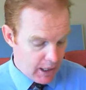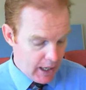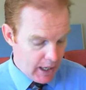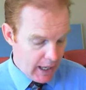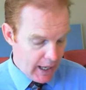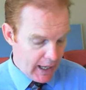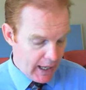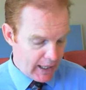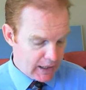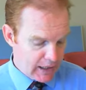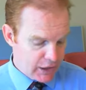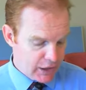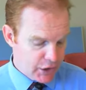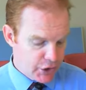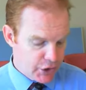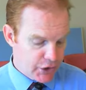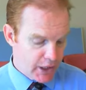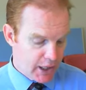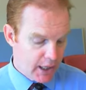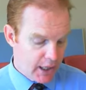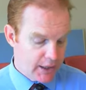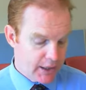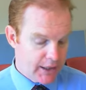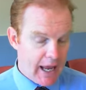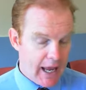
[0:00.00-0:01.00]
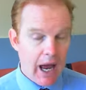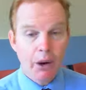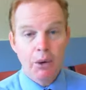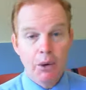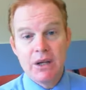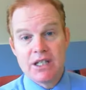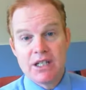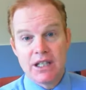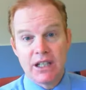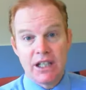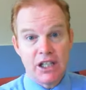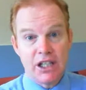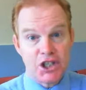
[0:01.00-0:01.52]
And now
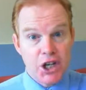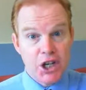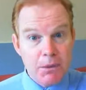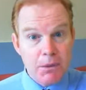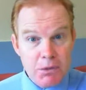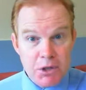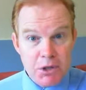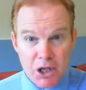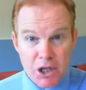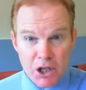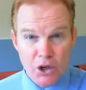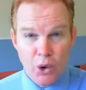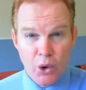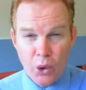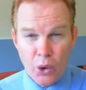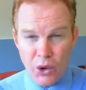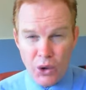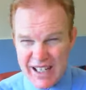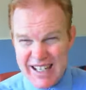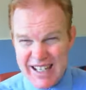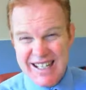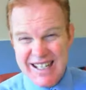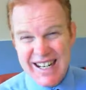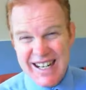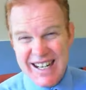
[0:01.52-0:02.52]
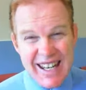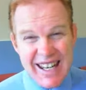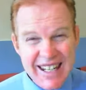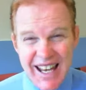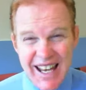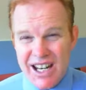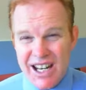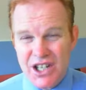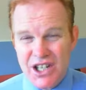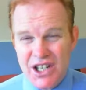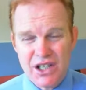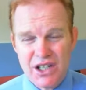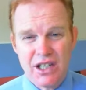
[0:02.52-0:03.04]
he's in the Egyptian court in his
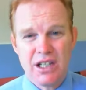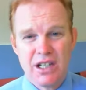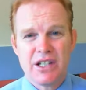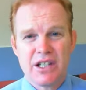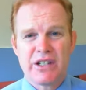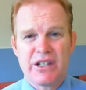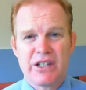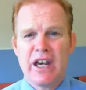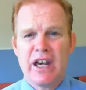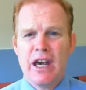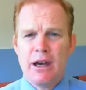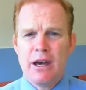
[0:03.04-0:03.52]
teenage years,